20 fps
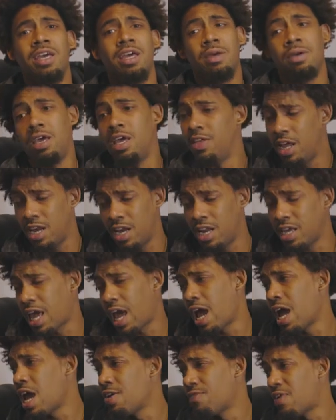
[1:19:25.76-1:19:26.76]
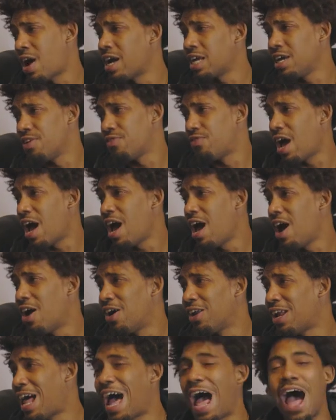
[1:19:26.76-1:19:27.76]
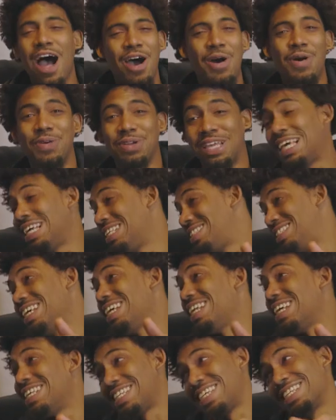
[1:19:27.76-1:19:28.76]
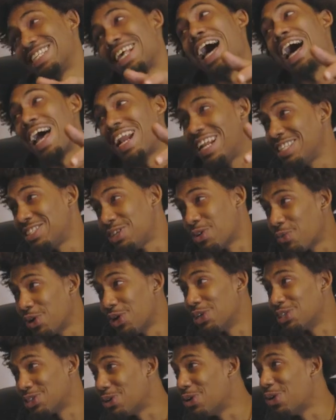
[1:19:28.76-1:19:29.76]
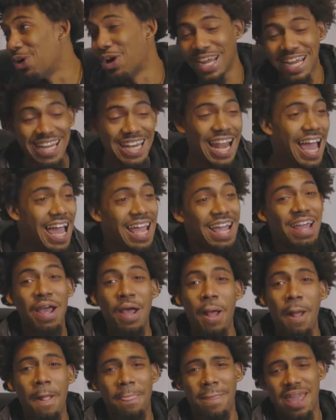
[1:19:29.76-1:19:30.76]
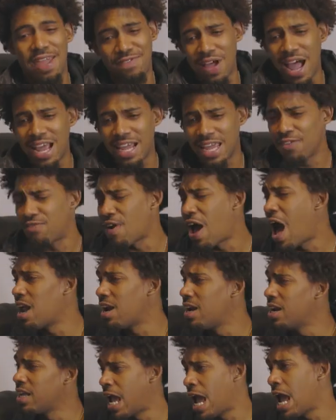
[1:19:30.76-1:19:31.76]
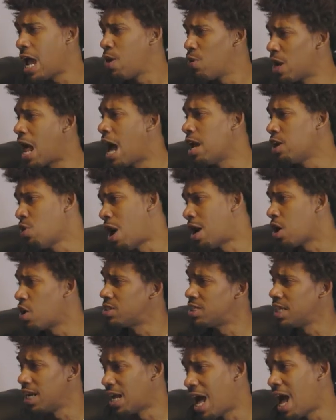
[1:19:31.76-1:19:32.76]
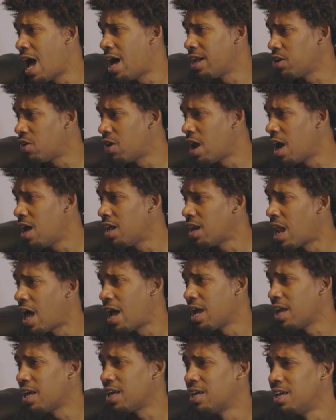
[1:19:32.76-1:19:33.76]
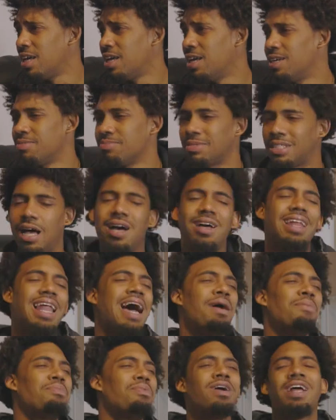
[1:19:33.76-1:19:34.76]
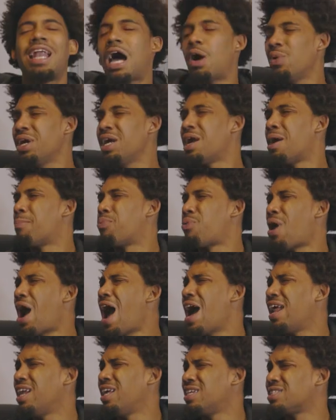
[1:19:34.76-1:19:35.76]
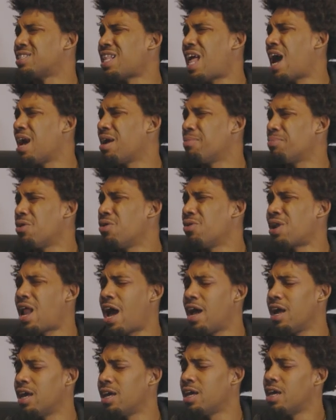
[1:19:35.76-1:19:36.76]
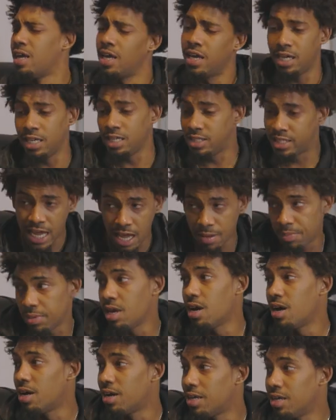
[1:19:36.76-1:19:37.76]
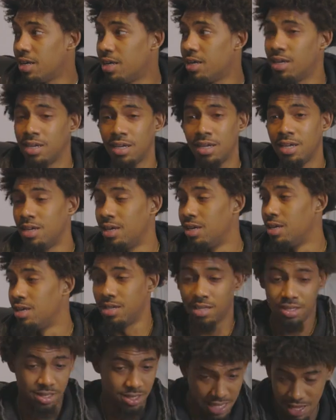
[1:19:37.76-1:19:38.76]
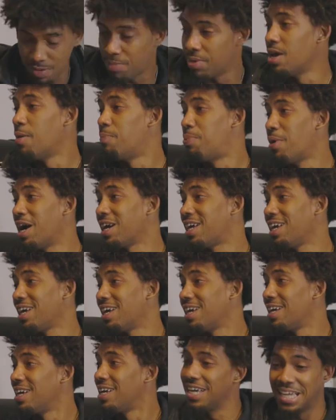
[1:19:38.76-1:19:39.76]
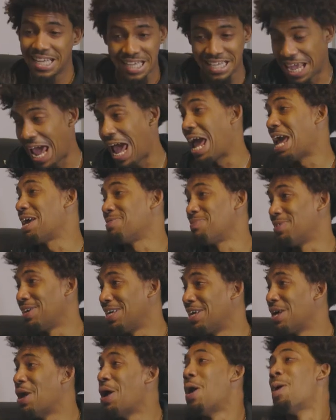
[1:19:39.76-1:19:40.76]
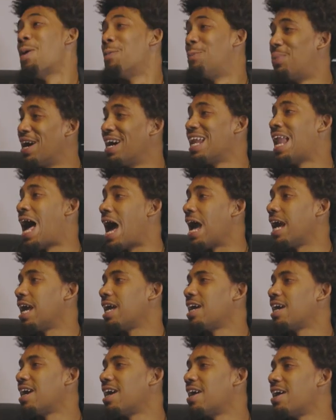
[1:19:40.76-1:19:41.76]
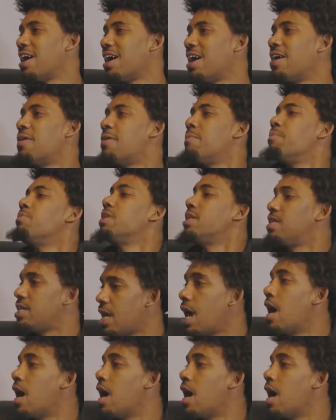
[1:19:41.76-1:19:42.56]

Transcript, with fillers: in, the game. If I get fouled, like I hope he see this because this is a real story. He like if I get fouled in the game, what I do? I go to the line, don't I? Like, nah, I'm like, nah, bro, like we in that. practice. Like, bro, like he checked me up. Yeah. Give me a bucket. Yeah. Game me. Yeah. But like I respect that